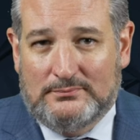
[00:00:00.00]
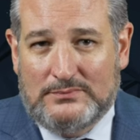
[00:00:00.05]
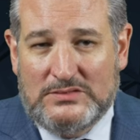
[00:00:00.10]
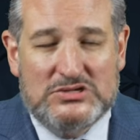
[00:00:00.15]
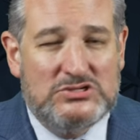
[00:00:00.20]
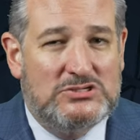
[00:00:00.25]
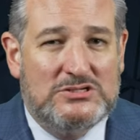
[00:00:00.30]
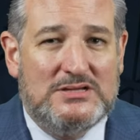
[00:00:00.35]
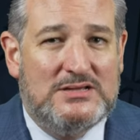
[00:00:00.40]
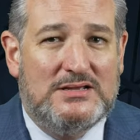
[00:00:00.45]

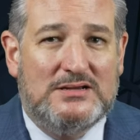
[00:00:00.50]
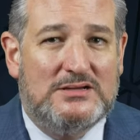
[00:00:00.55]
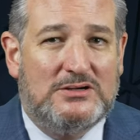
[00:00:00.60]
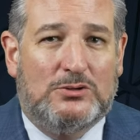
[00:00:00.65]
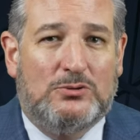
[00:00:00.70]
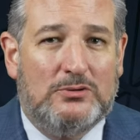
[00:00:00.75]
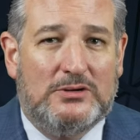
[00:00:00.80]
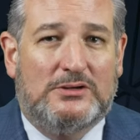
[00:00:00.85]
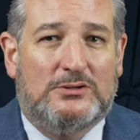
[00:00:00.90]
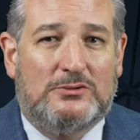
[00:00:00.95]
You see, to
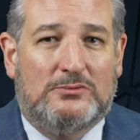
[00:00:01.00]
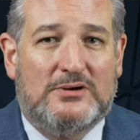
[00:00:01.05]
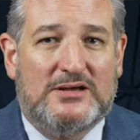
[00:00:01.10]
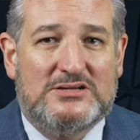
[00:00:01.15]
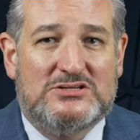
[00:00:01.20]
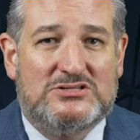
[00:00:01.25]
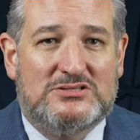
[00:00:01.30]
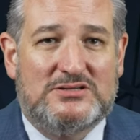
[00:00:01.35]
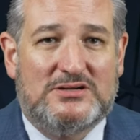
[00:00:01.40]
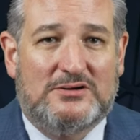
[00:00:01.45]
critical
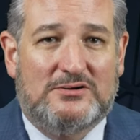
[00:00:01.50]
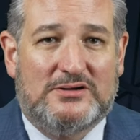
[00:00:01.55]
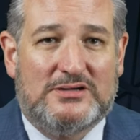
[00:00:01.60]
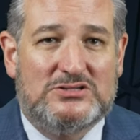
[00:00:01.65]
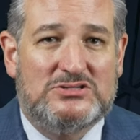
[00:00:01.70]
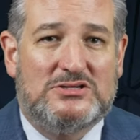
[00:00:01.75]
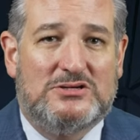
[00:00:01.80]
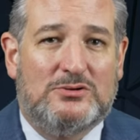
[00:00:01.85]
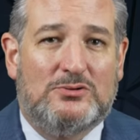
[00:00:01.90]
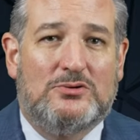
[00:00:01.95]
race
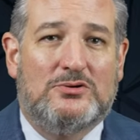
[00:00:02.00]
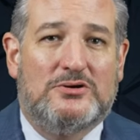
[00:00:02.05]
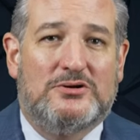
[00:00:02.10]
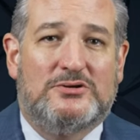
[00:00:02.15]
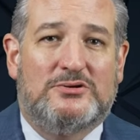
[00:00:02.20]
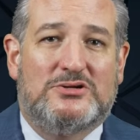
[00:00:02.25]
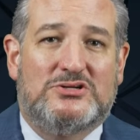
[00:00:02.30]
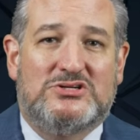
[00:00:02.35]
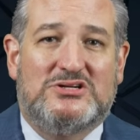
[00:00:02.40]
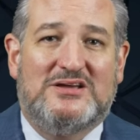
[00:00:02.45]
theorists, in order
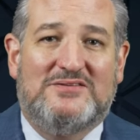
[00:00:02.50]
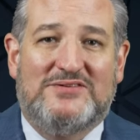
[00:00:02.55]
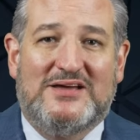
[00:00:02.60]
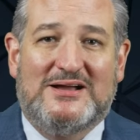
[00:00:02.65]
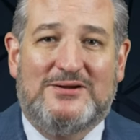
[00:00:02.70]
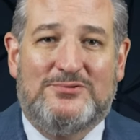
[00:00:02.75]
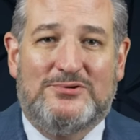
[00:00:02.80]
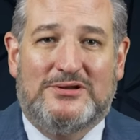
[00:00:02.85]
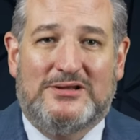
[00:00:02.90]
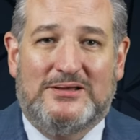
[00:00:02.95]
to achieve
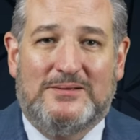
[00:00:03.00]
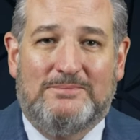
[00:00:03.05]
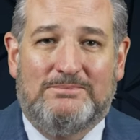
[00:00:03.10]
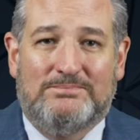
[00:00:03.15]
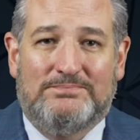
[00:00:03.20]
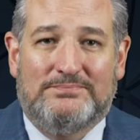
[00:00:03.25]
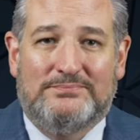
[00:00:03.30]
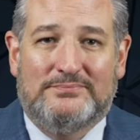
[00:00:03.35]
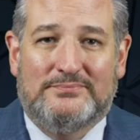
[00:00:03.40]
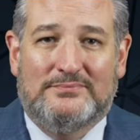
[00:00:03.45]
equity,
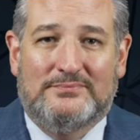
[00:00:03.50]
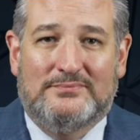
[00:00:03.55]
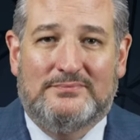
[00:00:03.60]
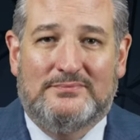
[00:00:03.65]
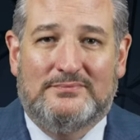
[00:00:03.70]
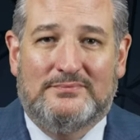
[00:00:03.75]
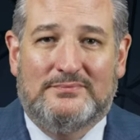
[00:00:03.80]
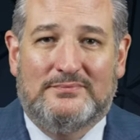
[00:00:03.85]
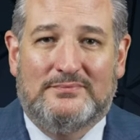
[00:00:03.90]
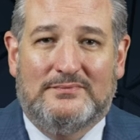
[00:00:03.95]

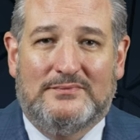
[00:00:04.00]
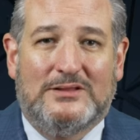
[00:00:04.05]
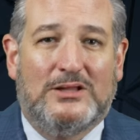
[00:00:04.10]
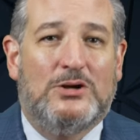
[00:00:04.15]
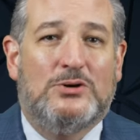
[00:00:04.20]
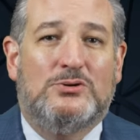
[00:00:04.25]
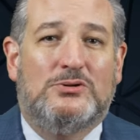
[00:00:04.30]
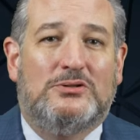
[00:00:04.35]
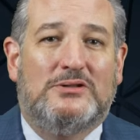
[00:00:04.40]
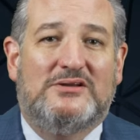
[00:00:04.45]

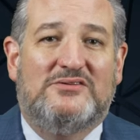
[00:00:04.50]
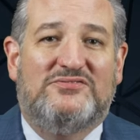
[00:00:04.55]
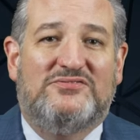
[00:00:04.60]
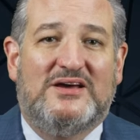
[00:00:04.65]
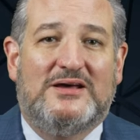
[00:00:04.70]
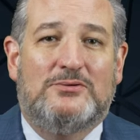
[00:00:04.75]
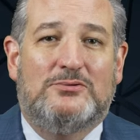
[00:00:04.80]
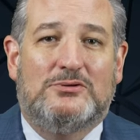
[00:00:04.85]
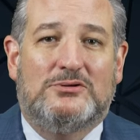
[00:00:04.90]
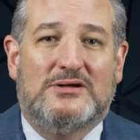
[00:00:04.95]
local and
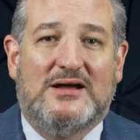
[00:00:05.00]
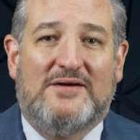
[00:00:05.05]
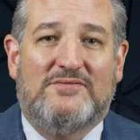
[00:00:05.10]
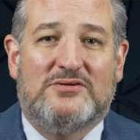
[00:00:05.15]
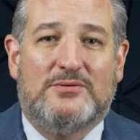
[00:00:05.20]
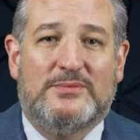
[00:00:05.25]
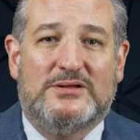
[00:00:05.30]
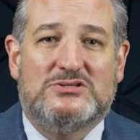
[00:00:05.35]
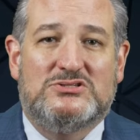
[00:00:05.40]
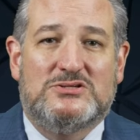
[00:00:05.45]
federal
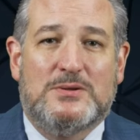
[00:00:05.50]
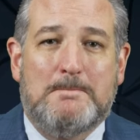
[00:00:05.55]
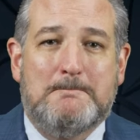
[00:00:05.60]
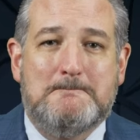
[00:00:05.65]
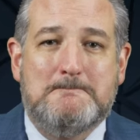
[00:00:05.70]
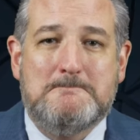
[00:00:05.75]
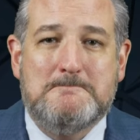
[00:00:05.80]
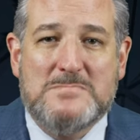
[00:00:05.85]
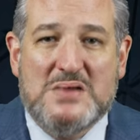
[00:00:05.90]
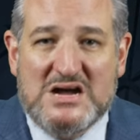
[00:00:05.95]
governments
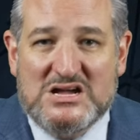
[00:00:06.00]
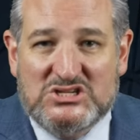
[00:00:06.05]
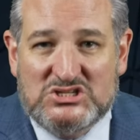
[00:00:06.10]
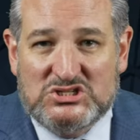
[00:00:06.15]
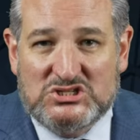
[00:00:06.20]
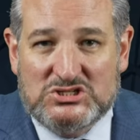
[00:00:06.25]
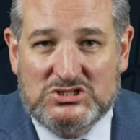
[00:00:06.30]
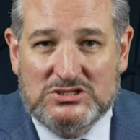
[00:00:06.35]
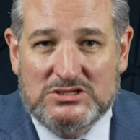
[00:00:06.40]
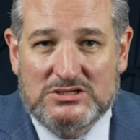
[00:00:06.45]

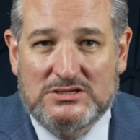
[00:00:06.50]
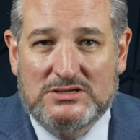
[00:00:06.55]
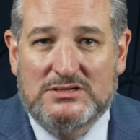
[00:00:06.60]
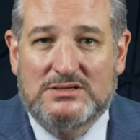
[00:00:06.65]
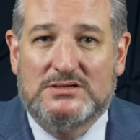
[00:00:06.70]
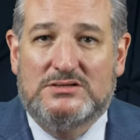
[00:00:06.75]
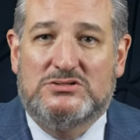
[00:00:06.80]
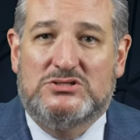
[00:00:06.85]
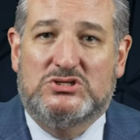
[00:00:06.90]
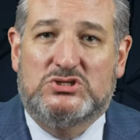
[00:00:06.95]
must
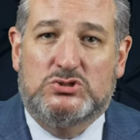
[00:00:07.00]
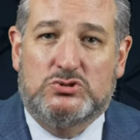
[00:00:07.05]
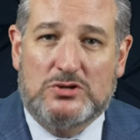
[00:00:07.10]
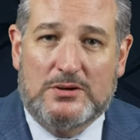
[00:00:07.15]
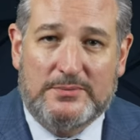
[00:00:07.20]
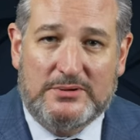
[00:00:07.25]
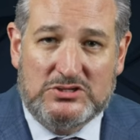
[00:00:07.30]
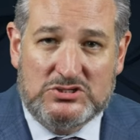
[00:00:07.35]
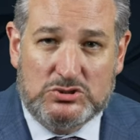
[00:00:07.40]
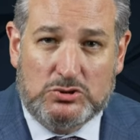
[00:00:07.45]

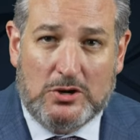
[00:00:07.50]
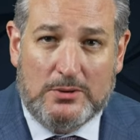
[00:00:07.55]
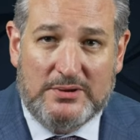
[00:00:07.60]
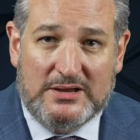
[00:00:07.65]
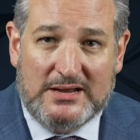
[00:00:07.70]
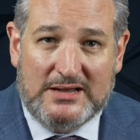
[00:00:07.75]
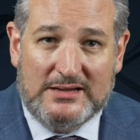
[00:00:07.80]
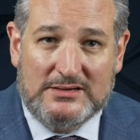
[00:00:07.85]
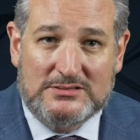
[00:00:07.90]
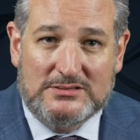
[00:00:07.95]

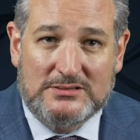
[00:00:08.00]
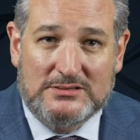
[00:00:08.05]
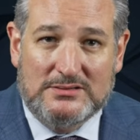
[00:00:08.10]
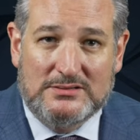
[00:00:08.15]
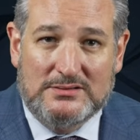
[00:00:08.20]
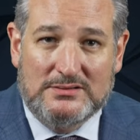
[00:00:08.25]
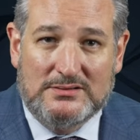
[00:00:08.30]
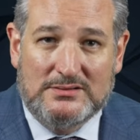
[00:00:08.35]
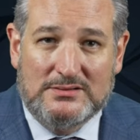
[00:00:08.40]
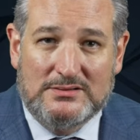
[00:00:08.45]
discriminate
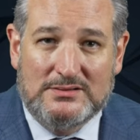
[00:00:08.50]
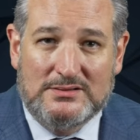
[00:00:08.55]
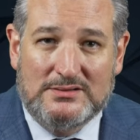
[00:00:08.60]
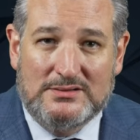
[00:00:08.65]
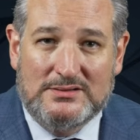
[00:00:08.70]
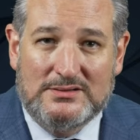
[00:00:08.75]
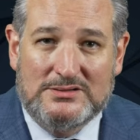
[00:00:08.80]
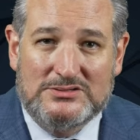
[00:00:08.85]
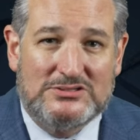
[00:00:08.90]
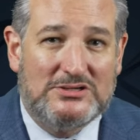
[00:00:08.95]

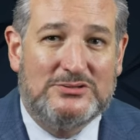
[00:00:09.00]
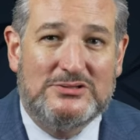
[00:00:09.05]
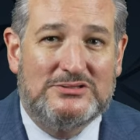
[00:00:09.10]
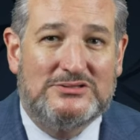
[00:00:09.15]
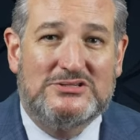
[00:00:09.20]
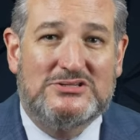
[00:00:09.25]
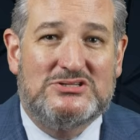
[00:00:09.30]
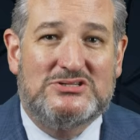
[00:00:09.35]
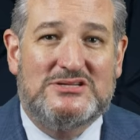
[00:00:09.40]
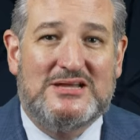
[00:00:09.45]
so that
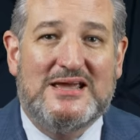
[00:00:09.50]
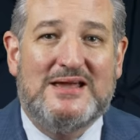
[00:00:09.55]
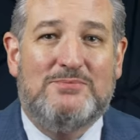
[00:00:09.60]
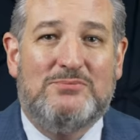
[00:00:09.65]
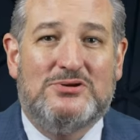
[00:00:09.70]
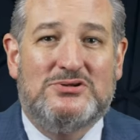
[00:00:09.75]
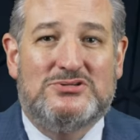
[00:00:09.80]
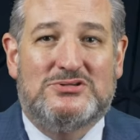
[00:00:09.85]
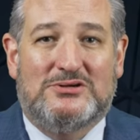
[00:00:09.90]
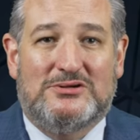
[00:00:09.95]
the same
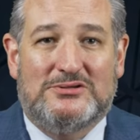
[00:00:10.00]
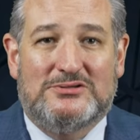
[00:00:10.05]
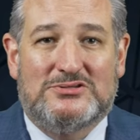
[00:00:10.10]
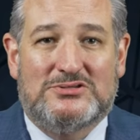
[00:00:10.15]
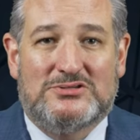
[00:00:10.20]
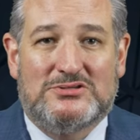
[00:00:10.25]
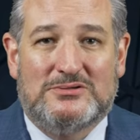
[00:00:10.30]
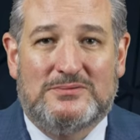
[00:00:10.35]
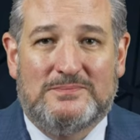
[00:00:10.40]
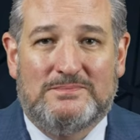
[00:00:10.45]

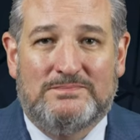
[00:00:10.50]
results